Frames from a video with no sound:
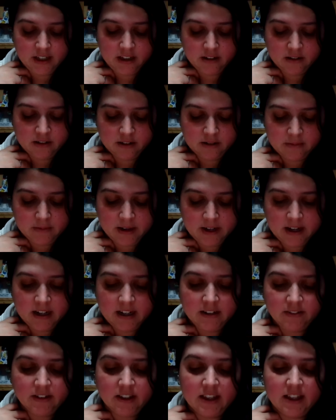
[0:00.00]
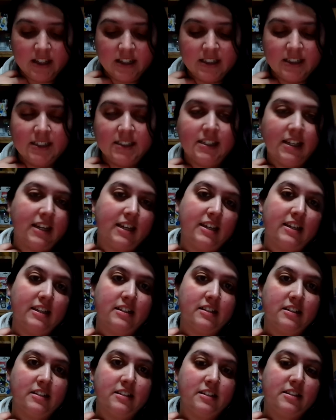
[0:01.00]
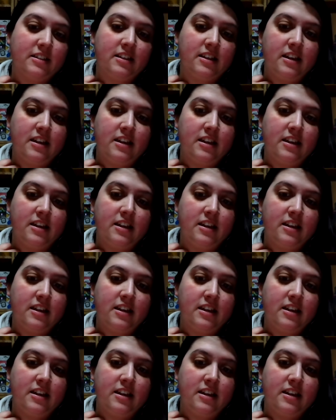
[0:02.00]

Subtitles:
yoga mat within seconds.